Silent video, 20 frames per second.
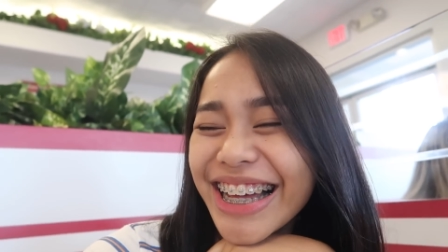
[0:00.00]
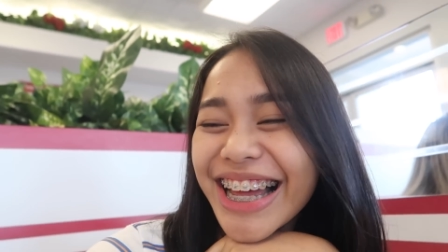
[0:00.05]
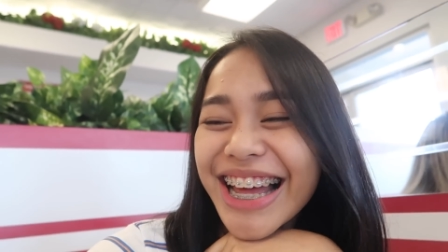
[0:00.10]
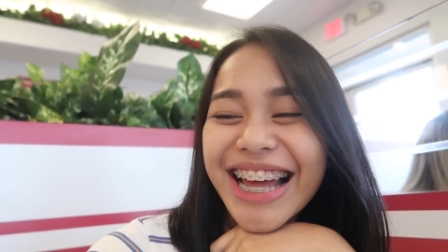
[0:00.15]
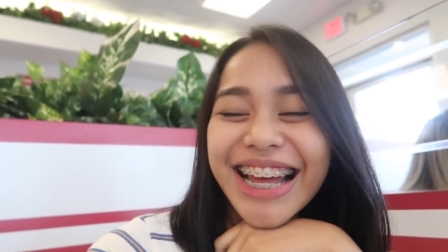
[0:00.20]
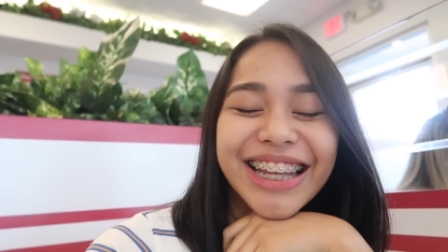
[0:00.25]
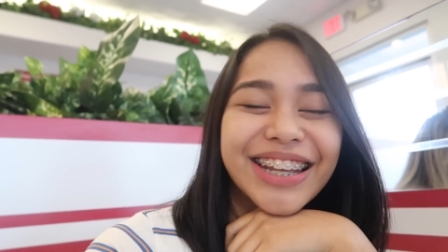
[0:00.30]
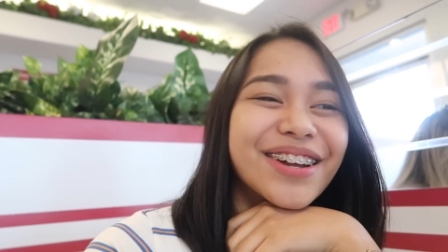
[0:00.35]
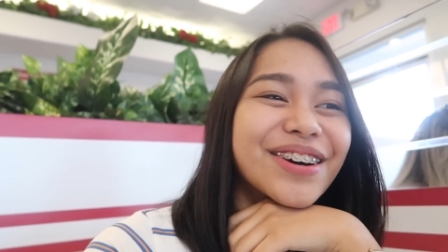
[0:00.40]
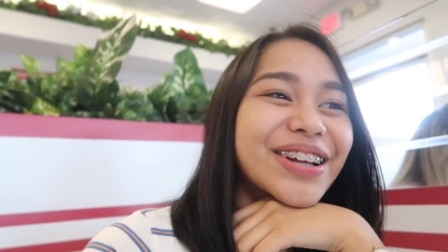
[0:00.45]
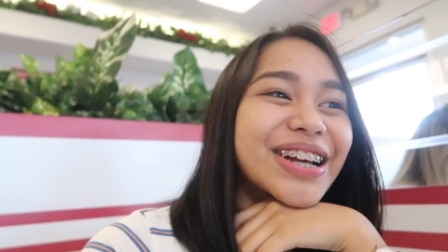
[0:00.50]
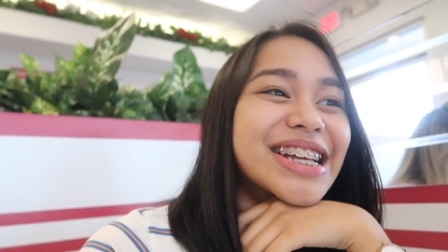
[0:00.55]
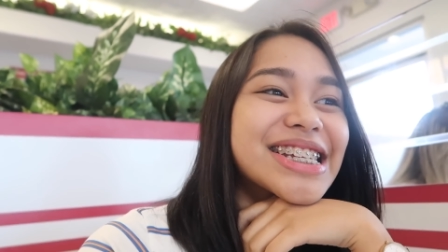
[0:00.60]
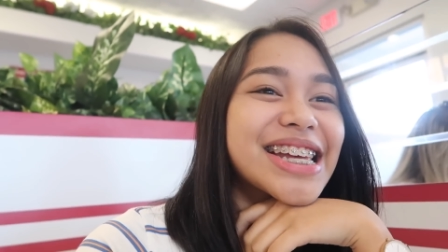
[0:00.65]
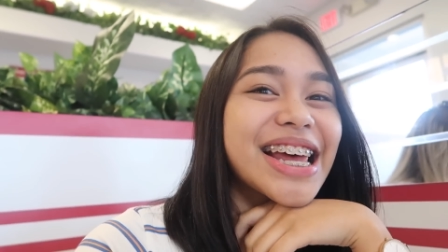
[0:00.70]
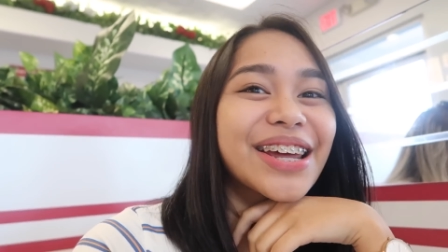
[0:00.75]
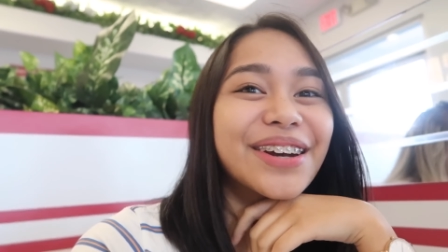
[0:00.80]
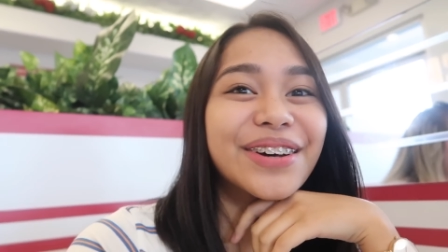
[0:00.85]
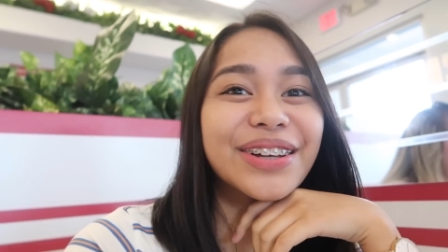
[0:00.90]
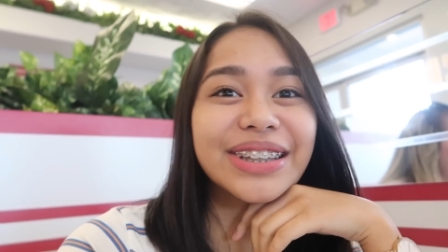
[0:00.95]
No,
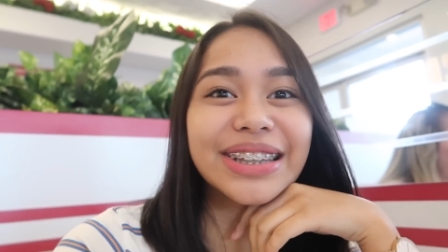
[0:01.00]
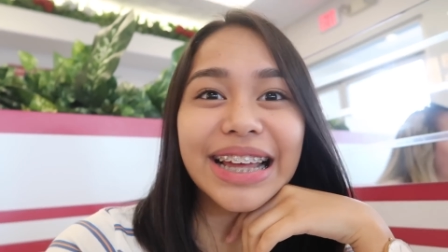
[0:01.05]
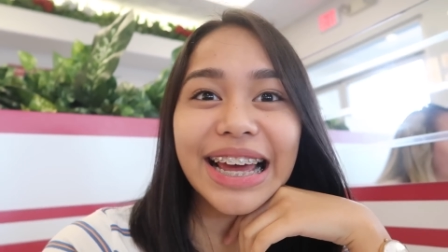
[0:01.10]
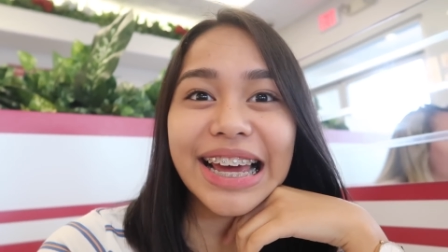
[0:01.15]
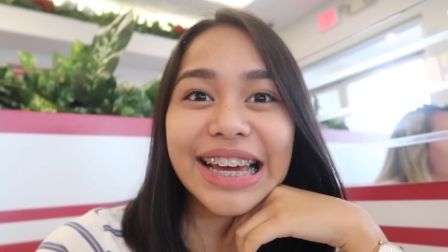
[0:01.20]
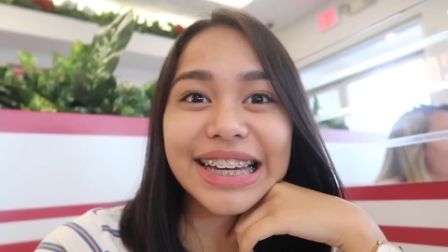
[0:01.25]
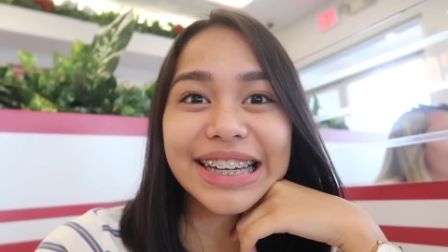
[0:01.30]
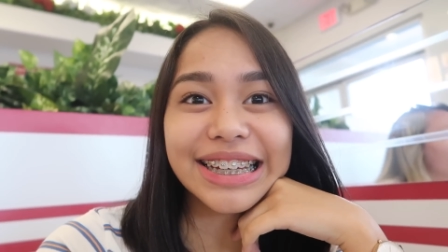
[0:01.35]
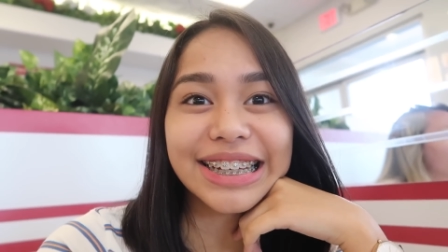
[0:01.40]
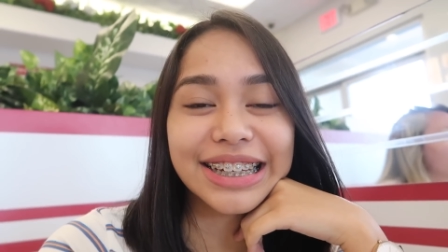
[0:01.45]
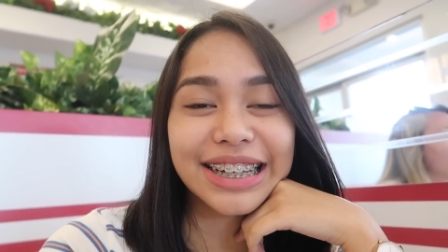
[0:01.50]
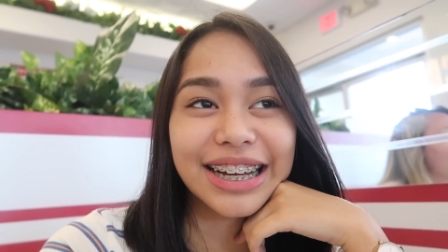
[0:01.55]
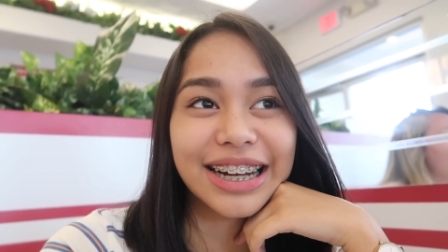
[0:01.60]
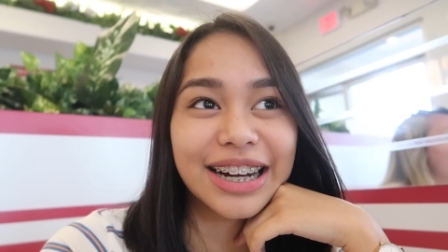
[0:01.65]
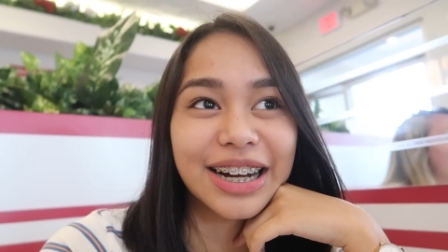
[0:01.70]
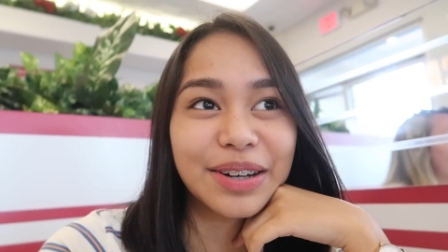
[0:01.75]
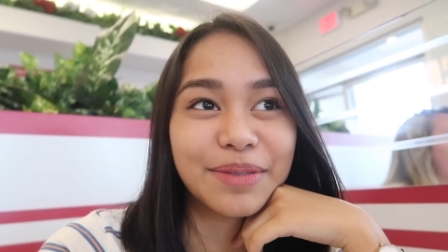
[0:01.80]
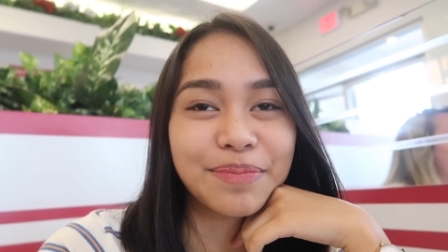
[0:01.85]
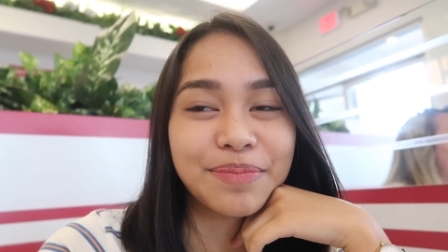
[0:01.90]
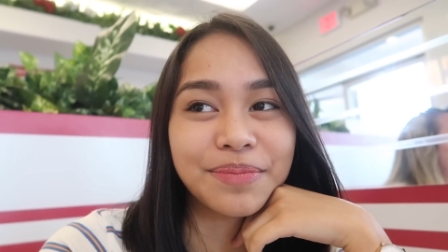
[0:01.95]
because I don't like
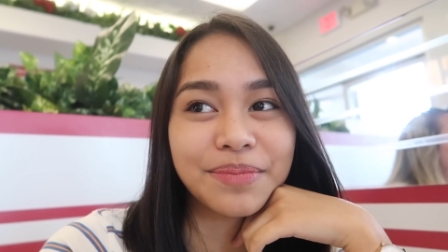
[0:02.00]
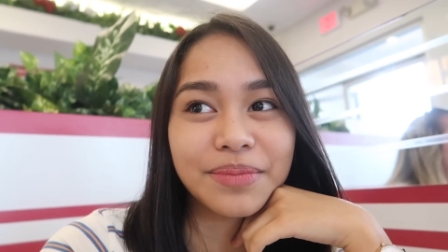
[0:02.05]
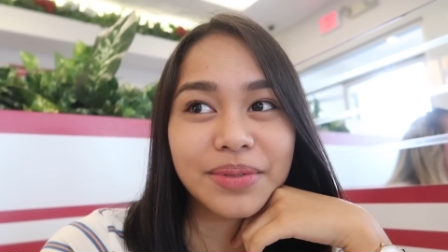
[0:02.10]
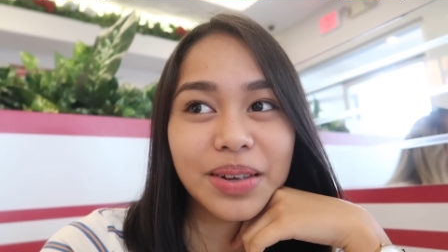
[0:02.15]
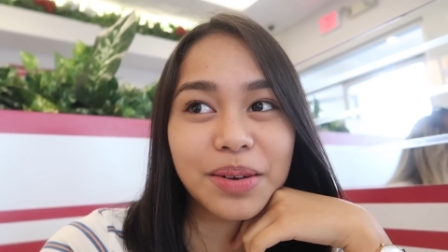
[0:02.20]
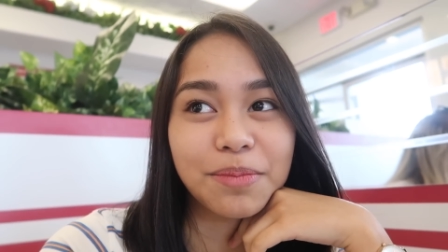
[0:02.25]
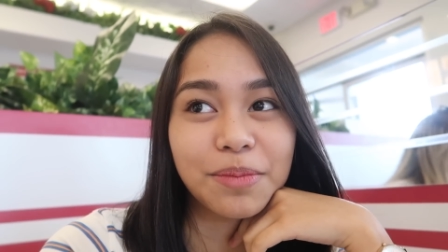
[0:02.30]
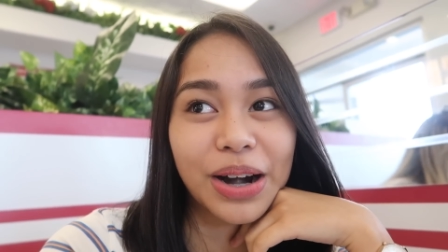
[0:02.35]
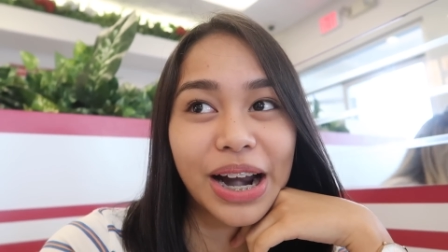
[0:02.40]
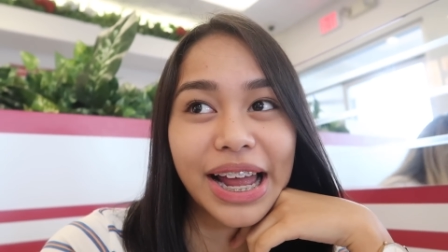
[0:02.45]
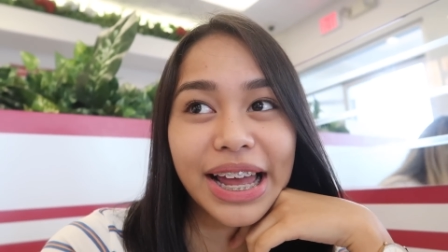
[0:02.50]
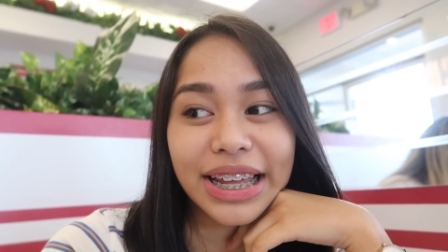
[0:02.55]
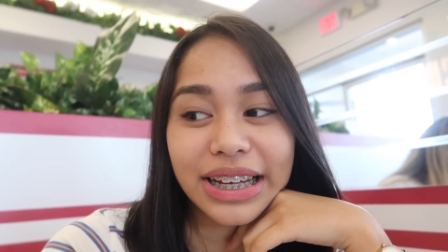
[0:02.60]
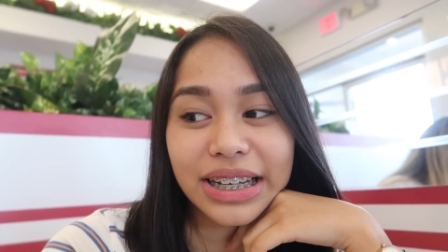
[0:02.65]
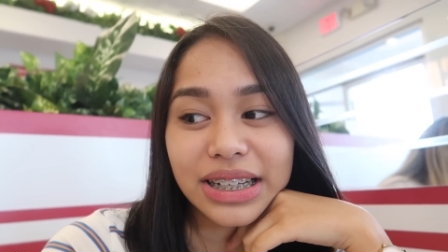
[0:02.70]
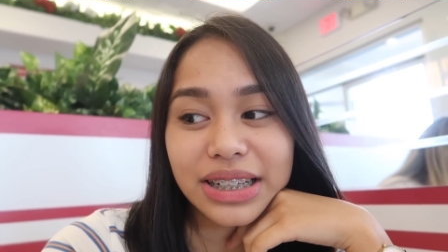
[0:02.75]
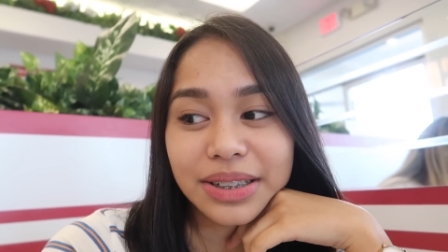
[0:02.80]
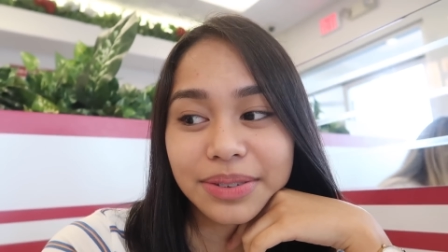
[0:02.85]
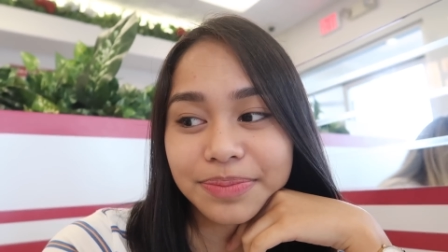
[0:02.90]
um bread.